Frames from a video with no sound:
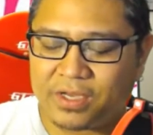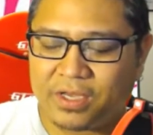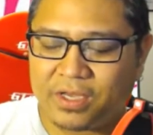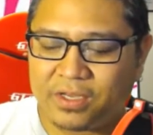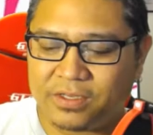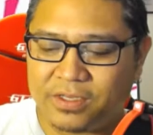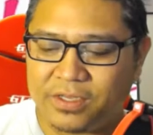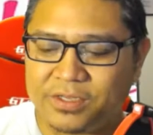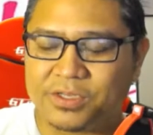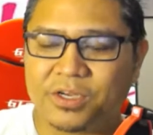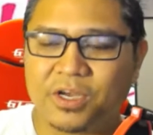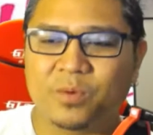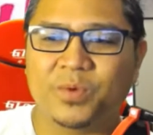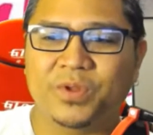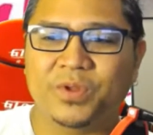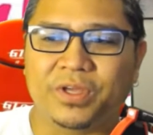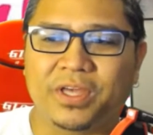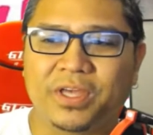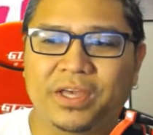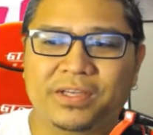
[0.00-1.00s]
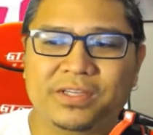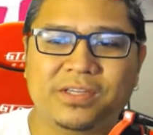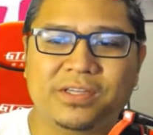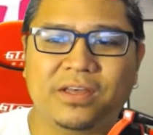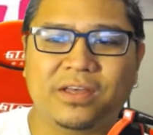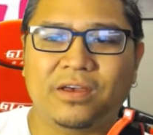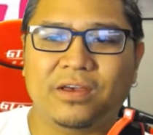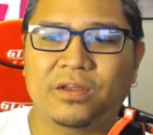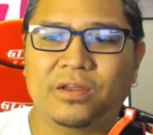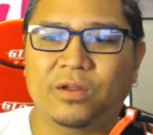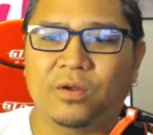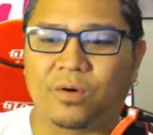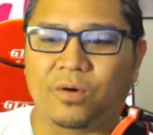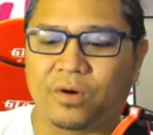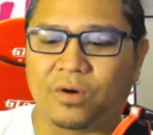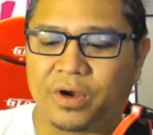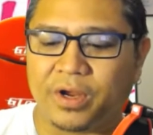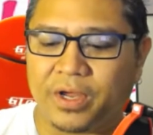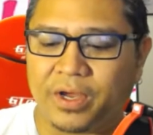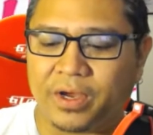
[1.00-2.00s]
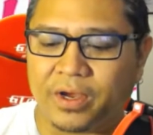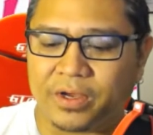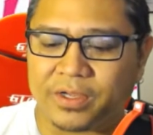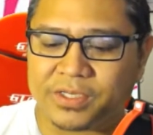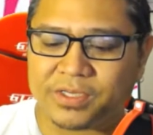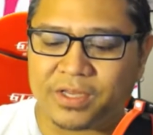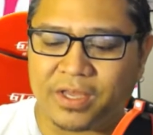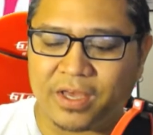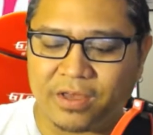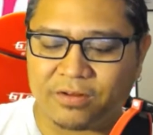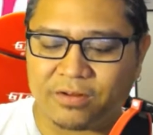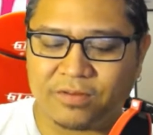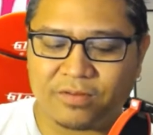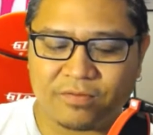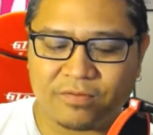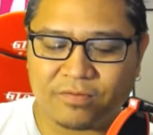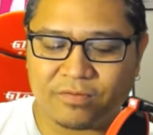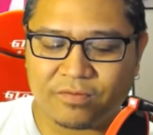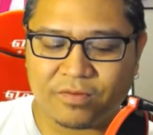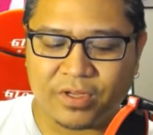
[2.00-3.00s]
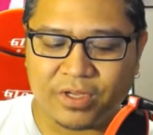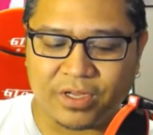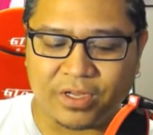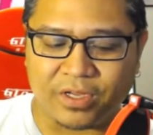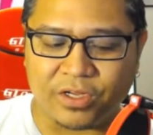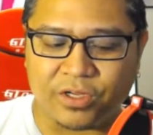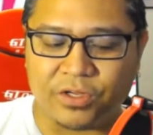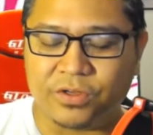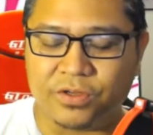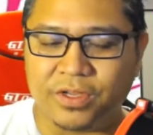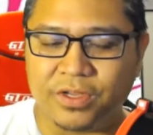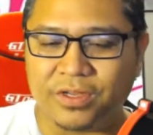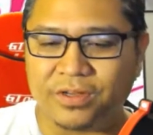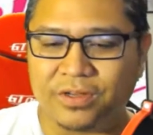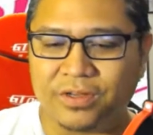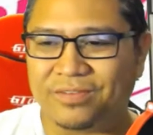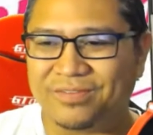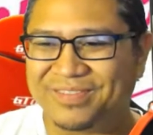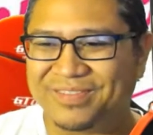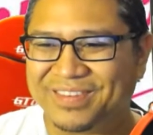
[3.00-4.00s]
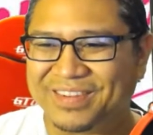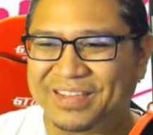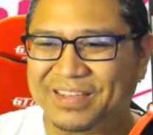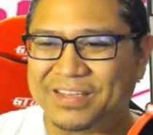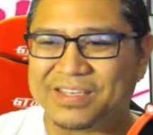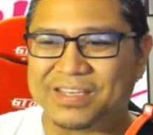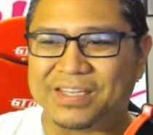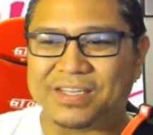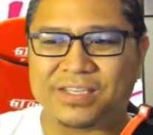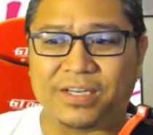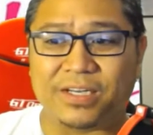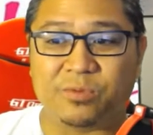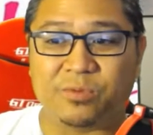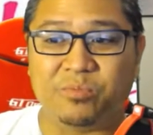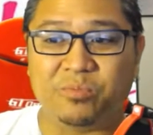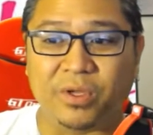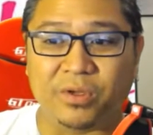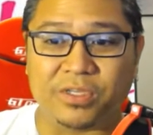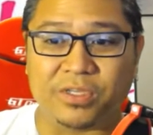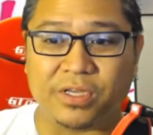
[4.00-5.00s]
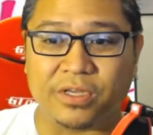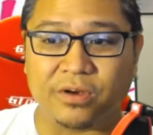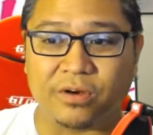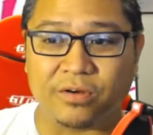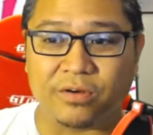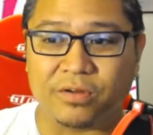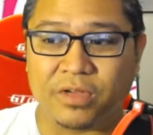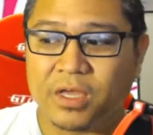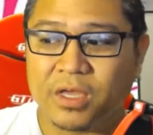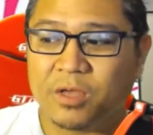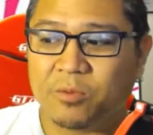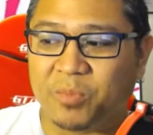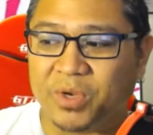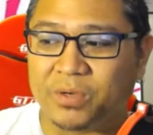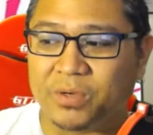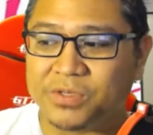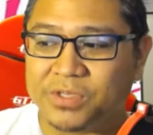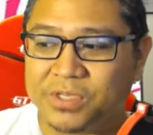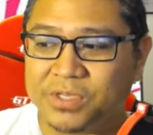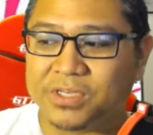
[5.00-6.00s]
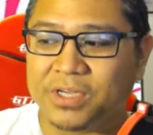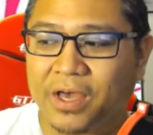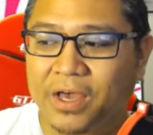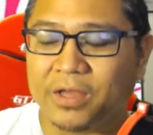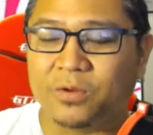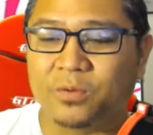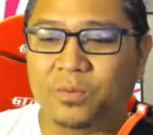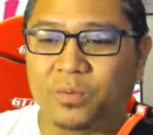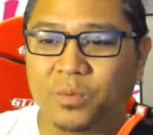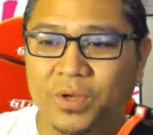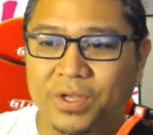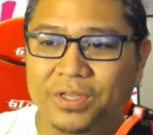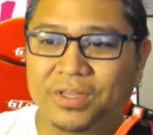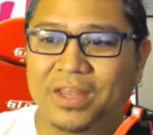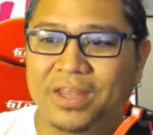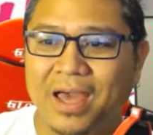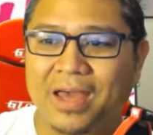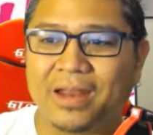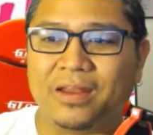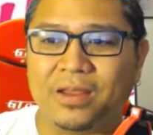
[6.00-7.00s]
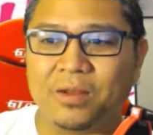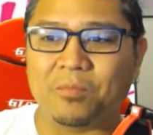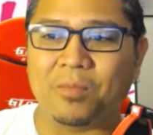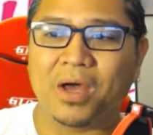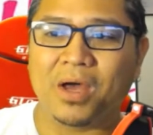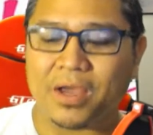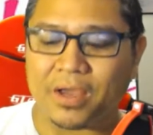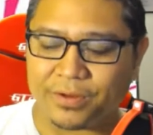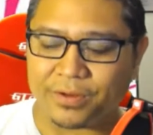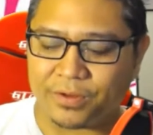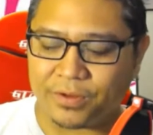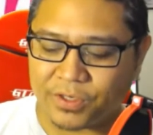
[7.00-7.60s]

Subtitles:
doesn't come with a kickstand or a stand in the sense that it's built in, but it was designed with that in mind.